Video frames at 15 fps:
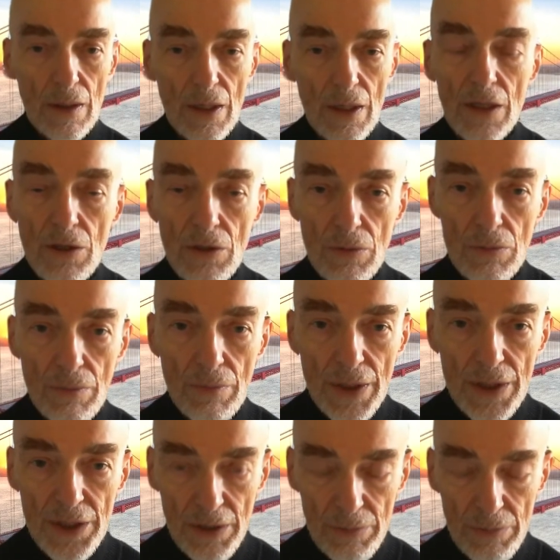Hello,
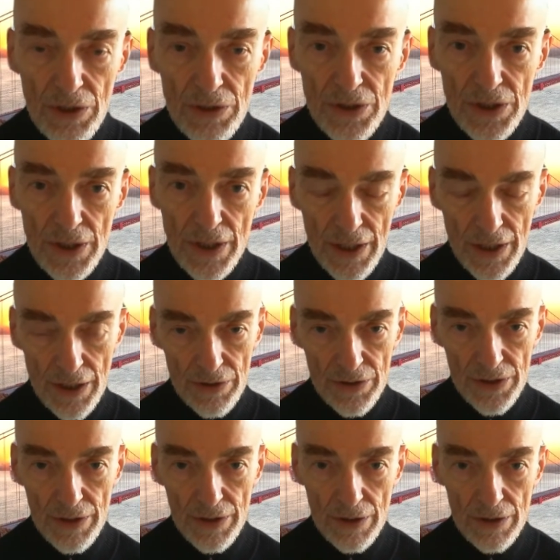my name is Kenneth
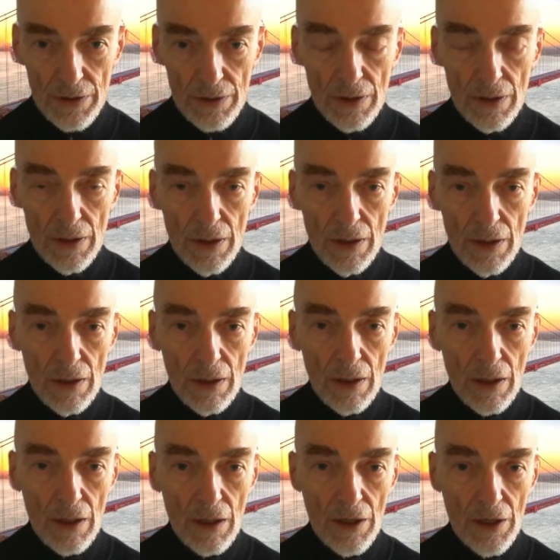Dillon.
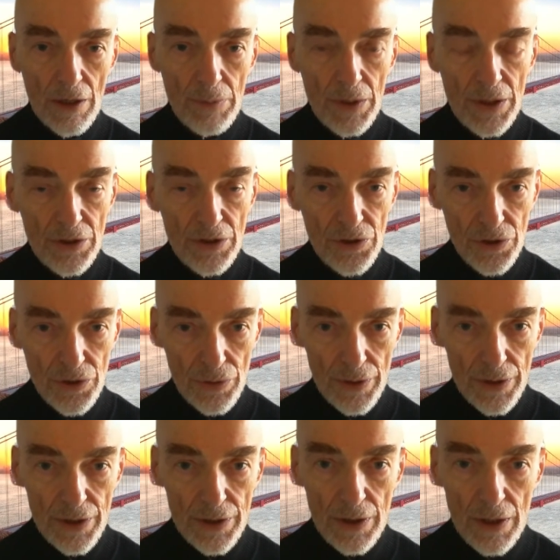I'm an
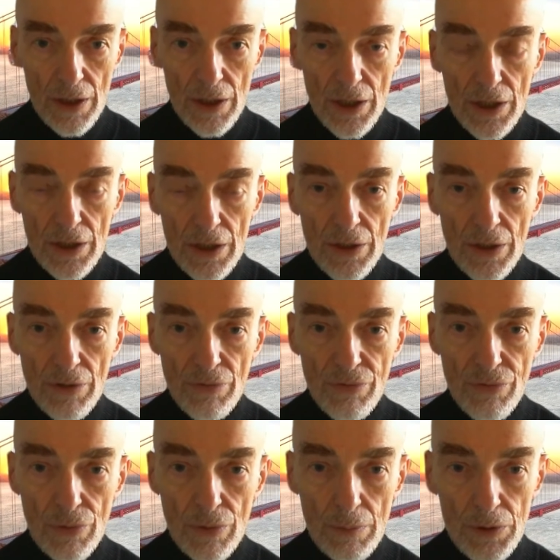historian and a
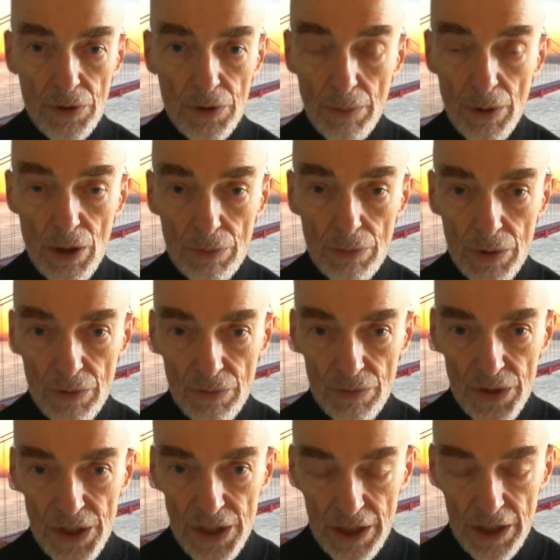former Department of
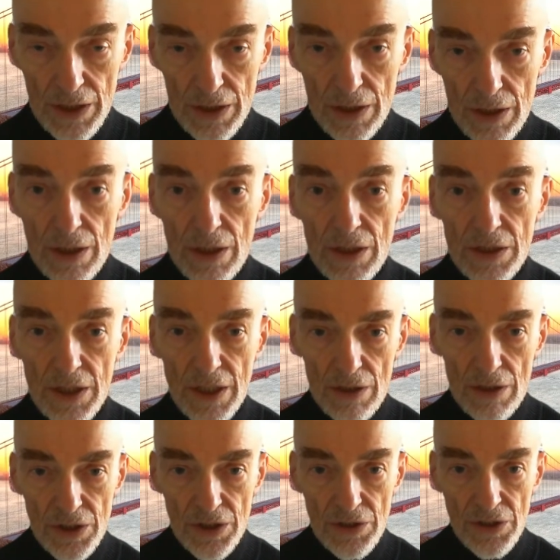State
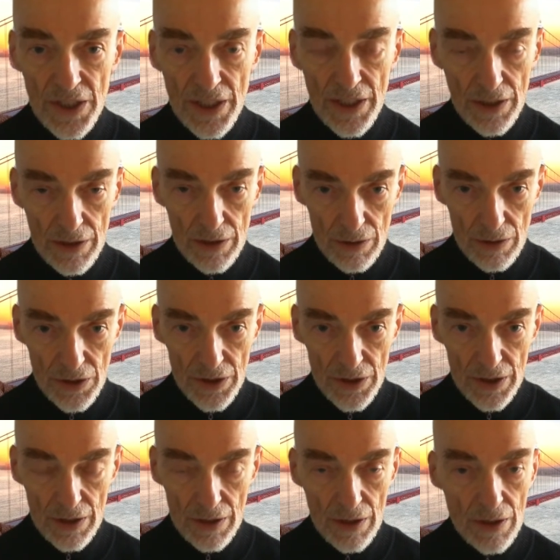intelligence
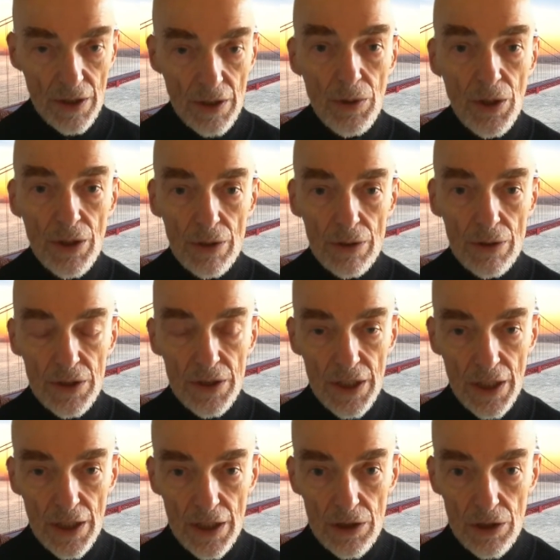analyst, and I'm here
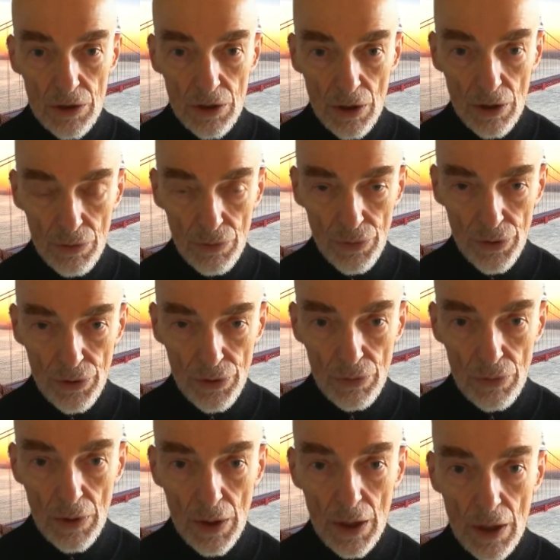today to talk with
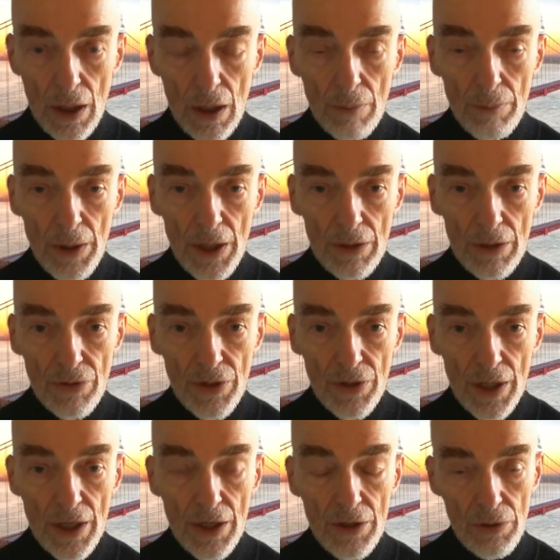you about
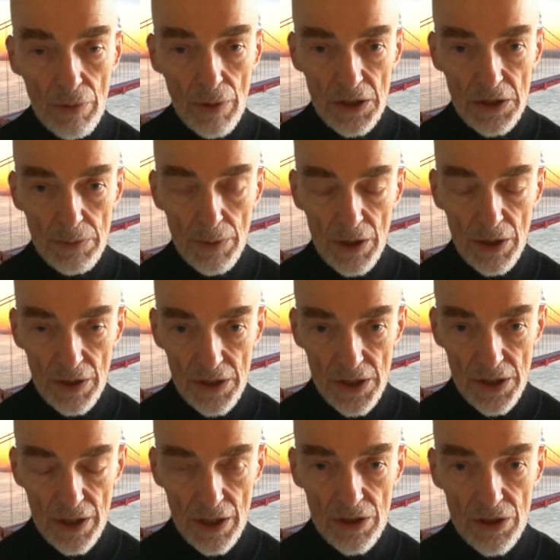the anthrax mailings
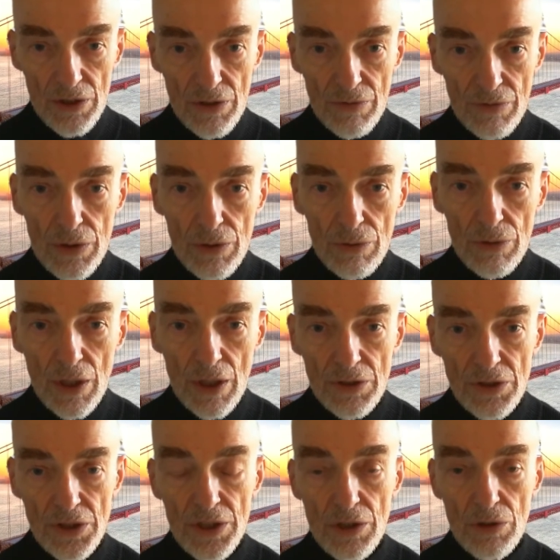case of
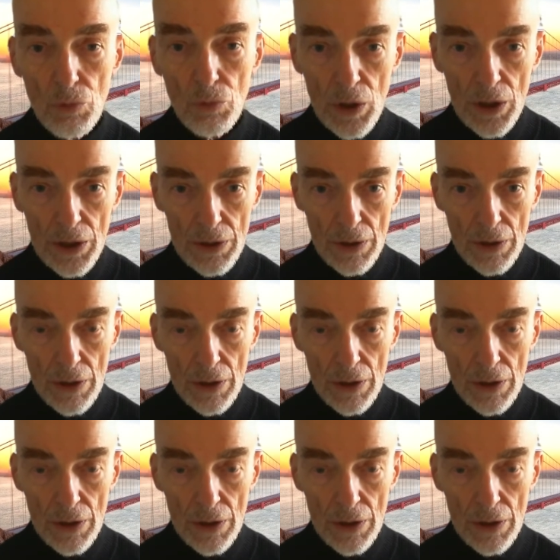2001. I